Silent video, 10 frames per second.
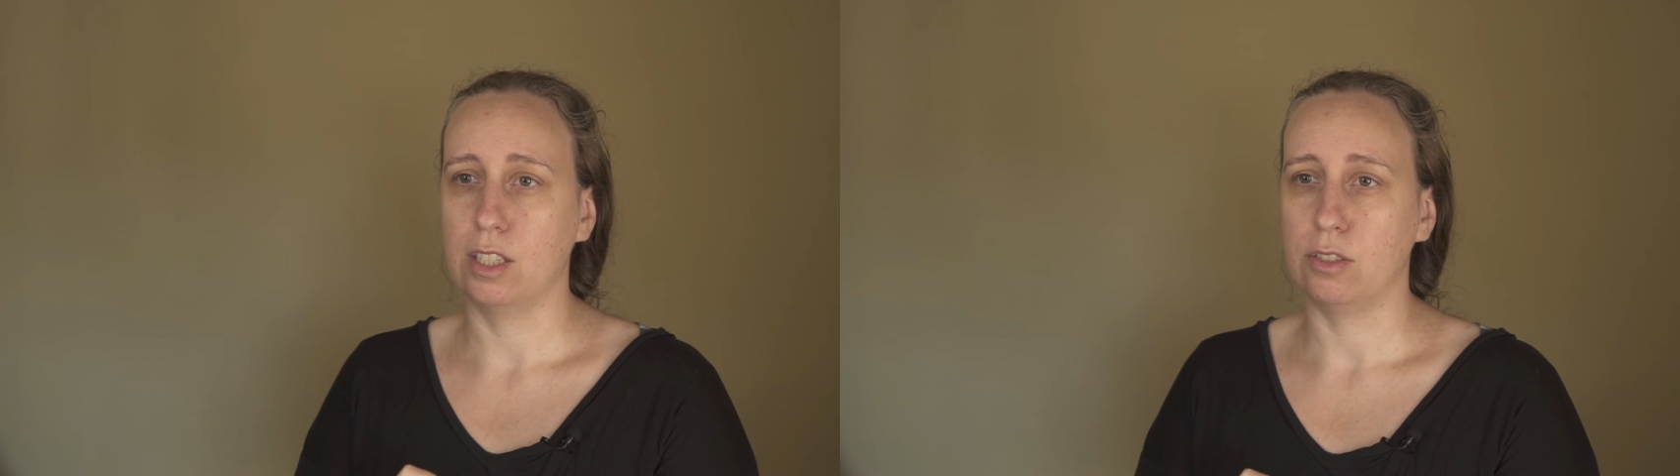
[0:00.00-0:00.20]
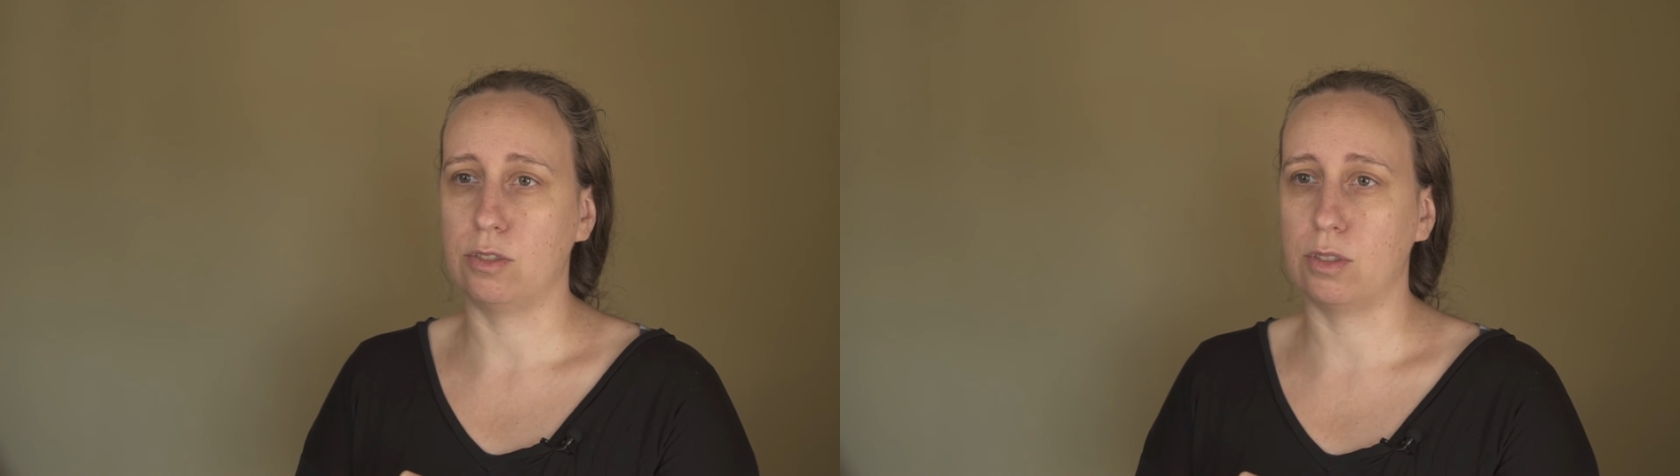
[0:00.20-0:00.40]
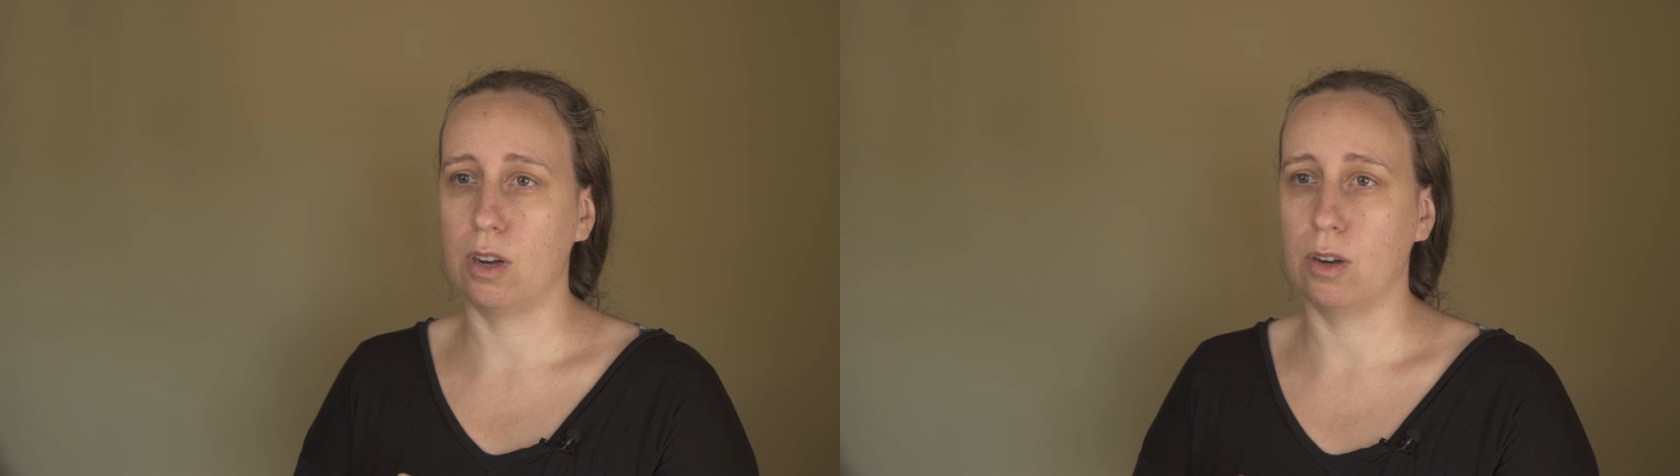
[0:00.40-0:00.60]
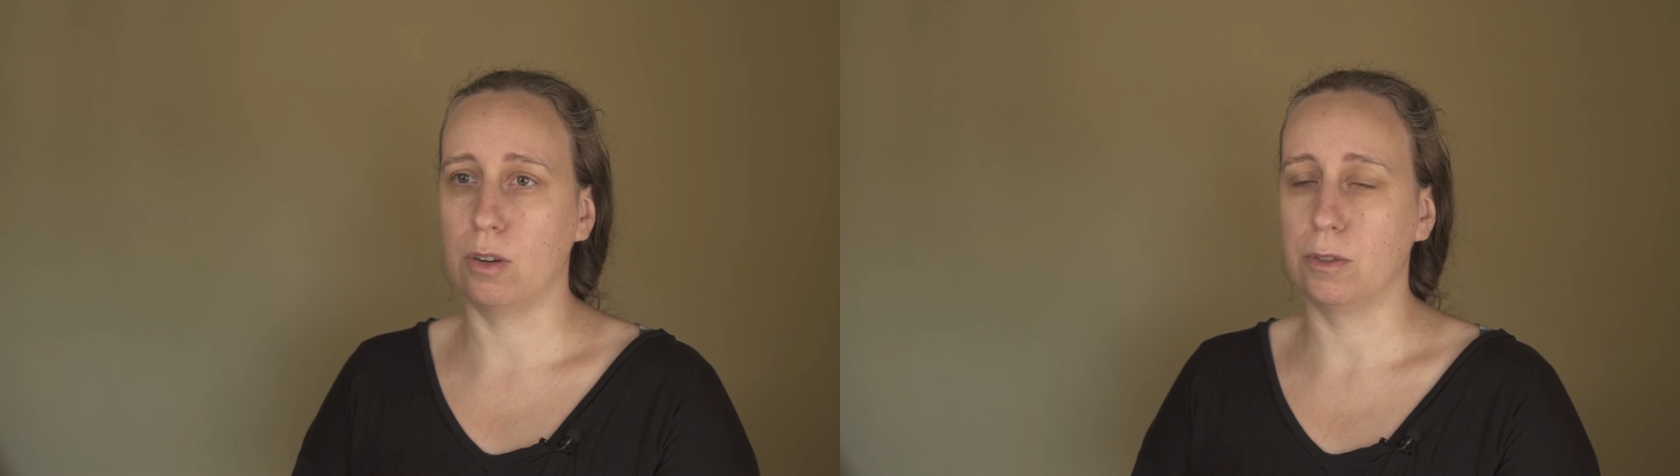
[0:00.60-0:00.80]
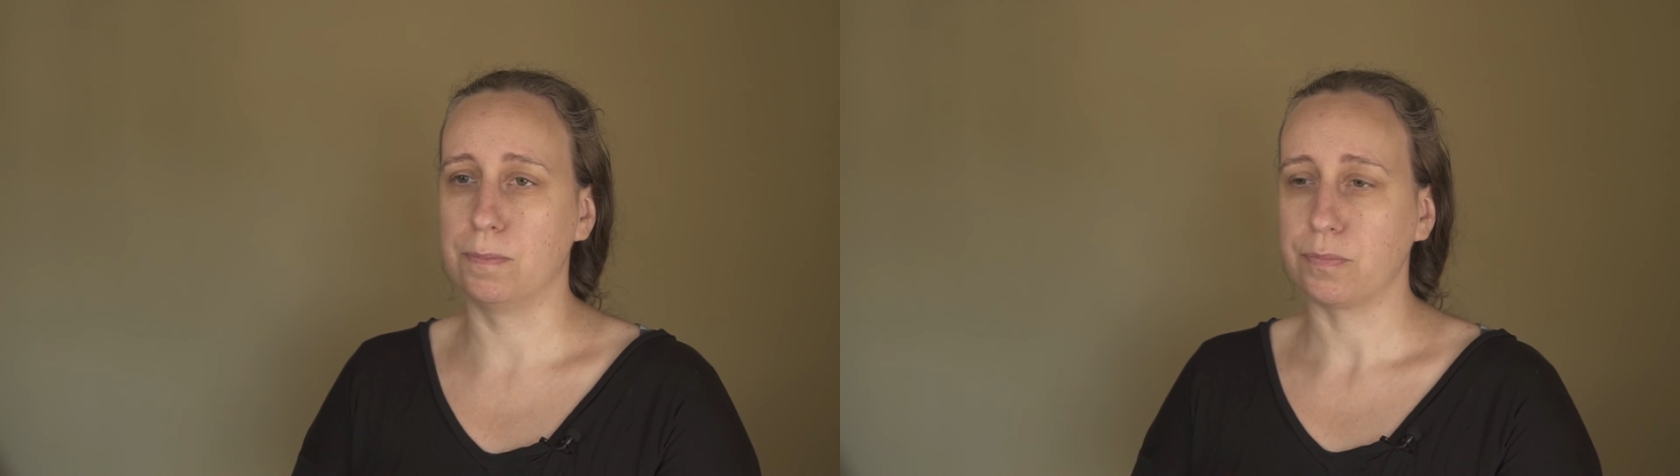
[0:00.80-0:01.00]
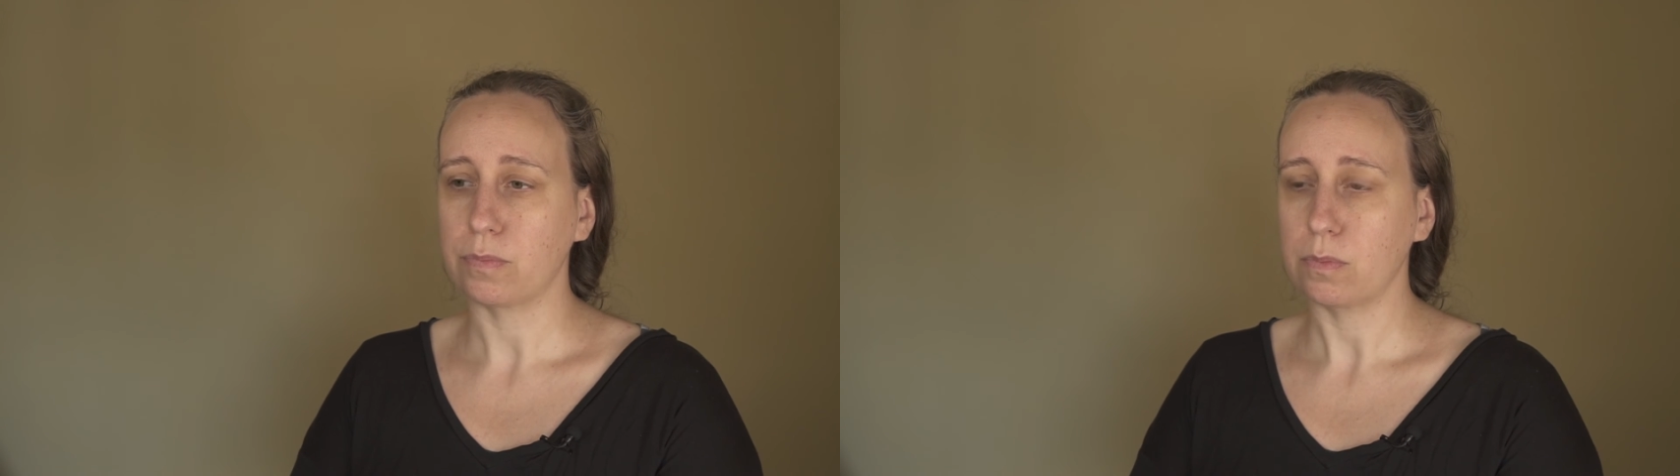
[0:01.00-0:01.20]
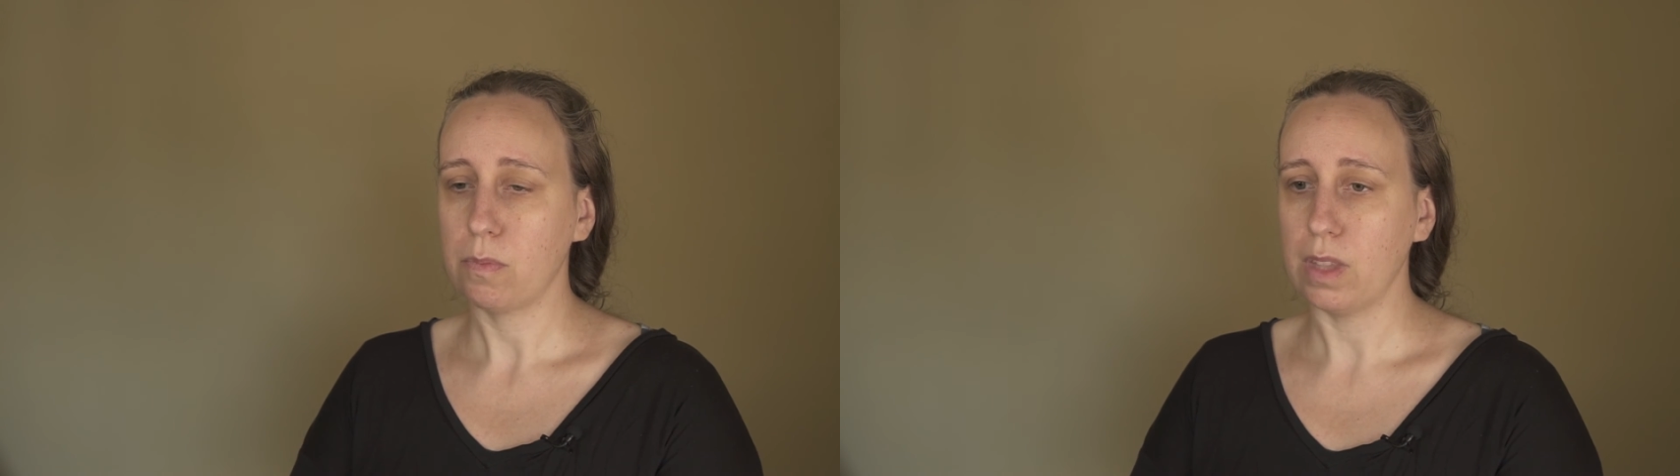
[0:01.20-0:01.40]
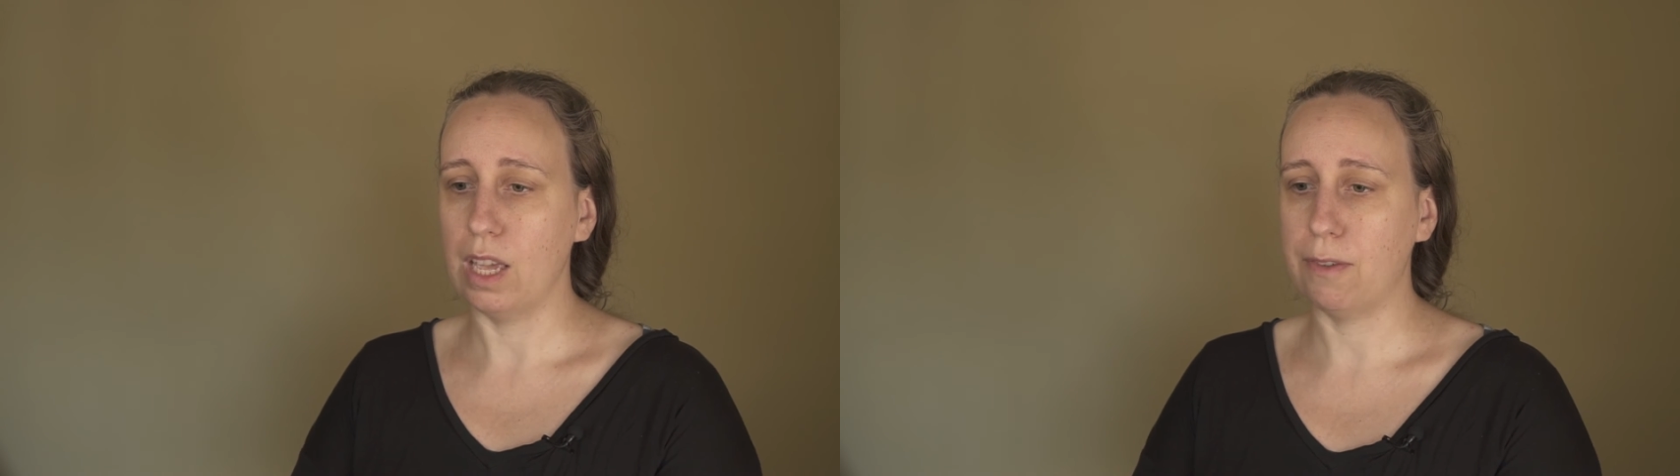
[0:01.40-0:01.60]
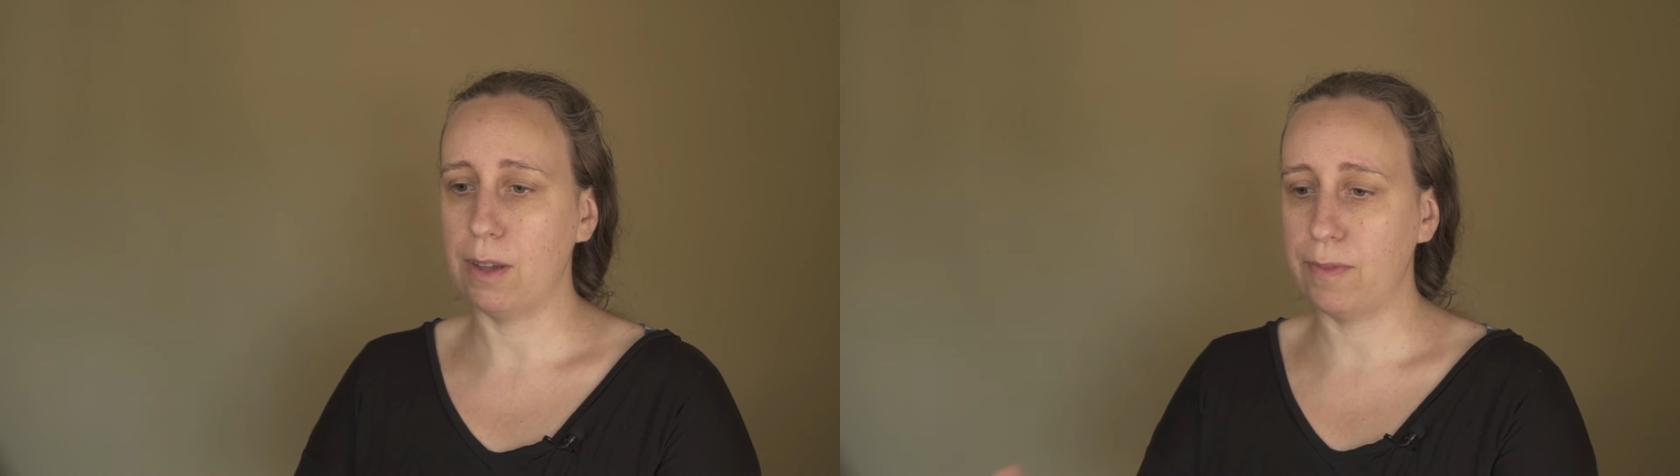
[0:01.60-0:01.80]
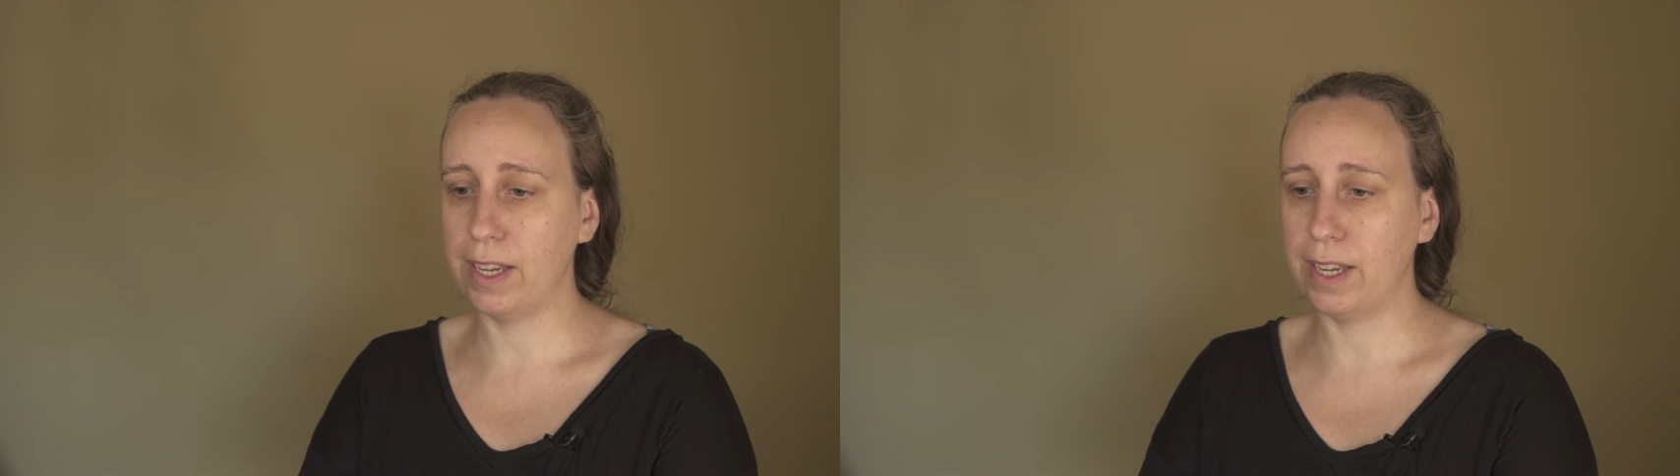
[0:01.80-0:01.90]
So if I'm